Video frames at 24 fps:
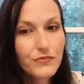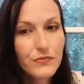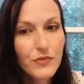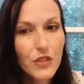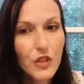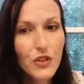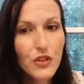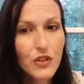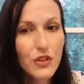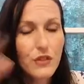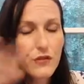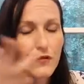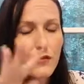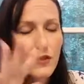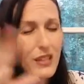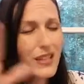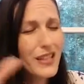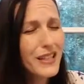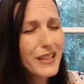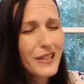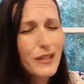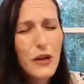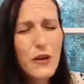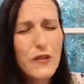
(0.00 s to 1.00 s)
You're going to
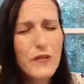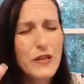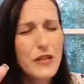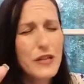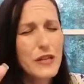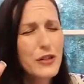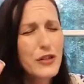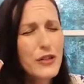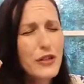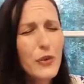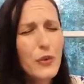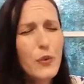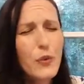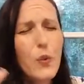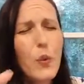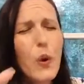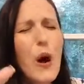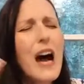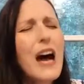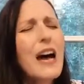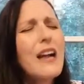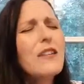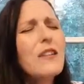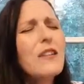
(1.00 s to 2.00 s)
forget all this. So,
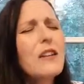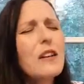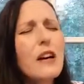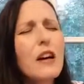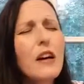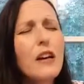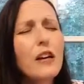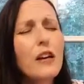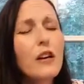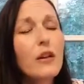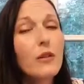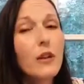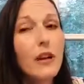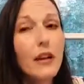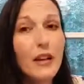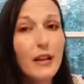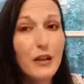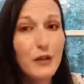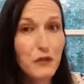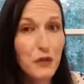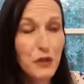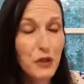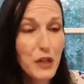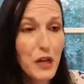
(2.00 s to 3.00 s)
why not go ahead,
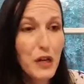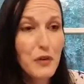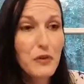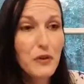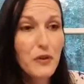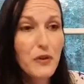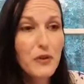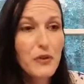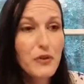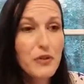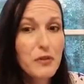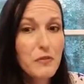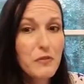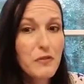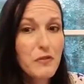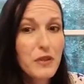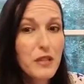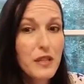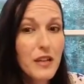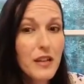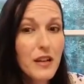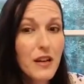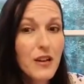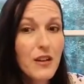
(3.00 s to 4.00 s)
if you're going through some of it
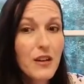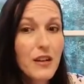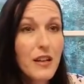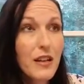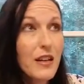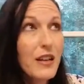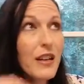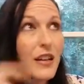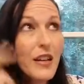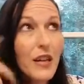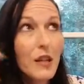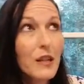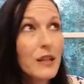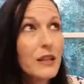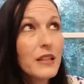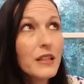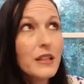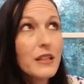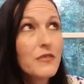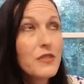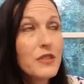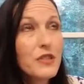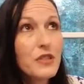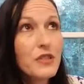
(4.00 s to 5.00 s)
now, and
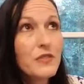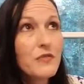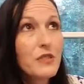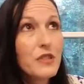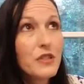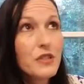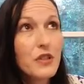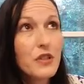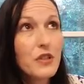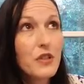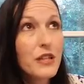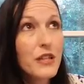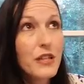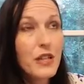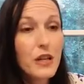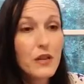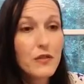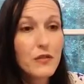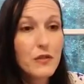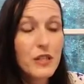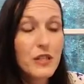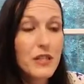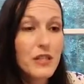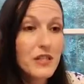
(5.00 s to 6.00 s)
live as if it's already
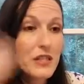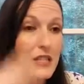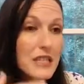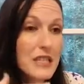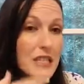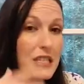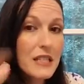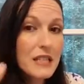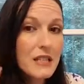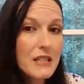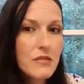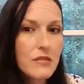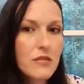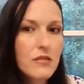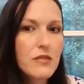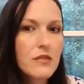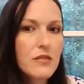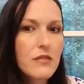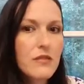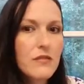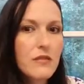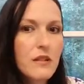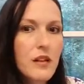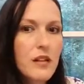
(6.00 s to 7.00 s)
over? Because it is.
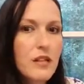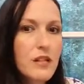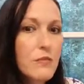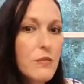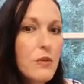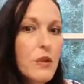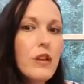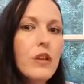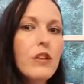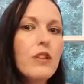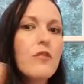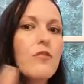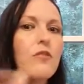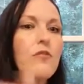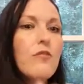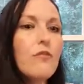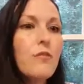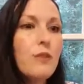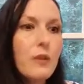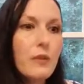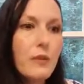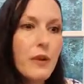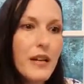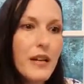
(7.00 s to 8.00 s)
God's bringing you
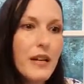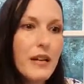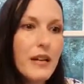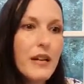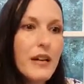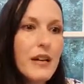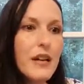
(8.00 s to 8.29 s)
through it.